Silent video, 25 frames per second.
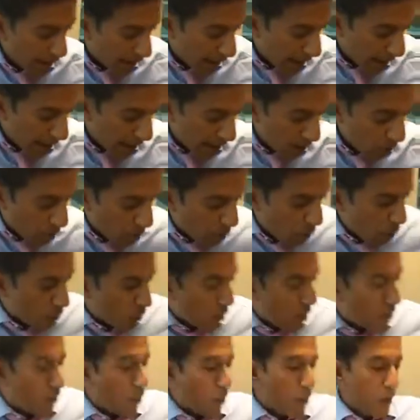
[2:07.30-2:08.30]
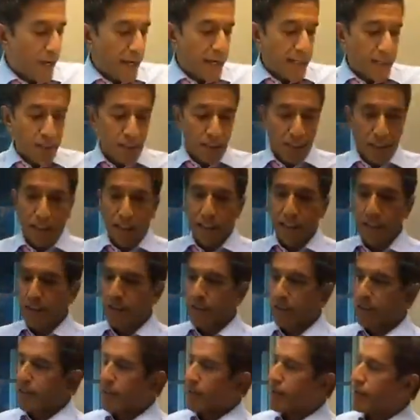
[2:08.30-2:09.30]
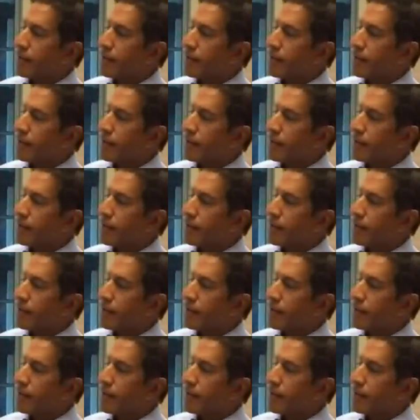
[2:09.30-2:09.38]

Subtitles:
hang on, one more actually. This, you